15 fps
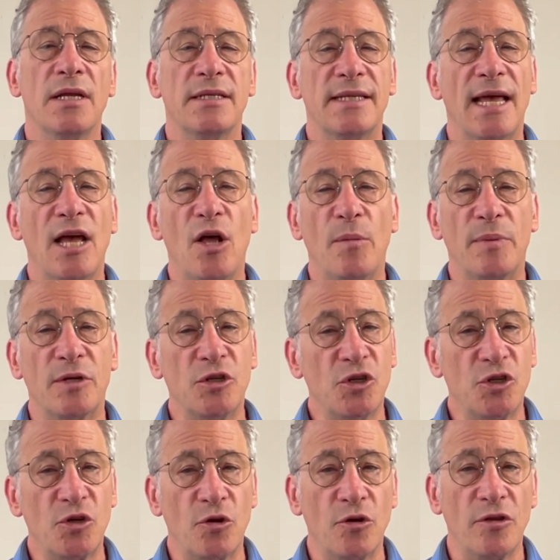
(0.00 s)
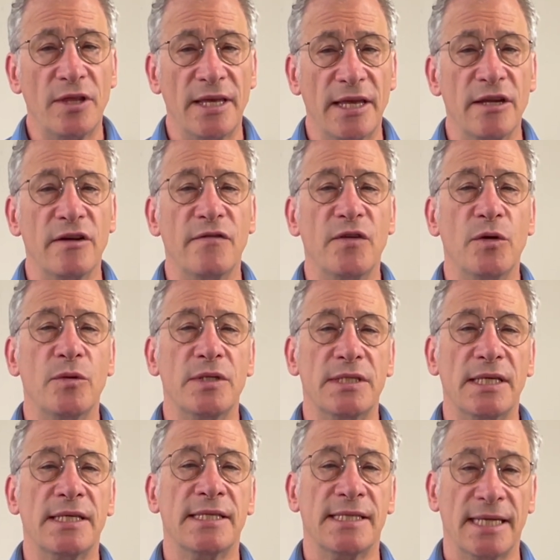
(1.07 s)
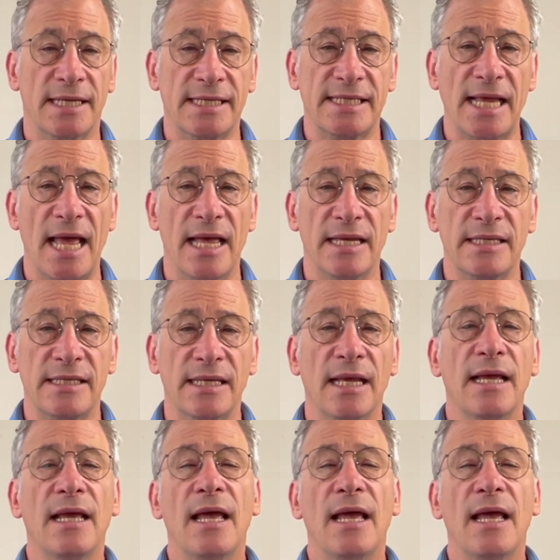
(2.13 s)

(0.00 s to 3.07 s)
to help ensure the interview is a success,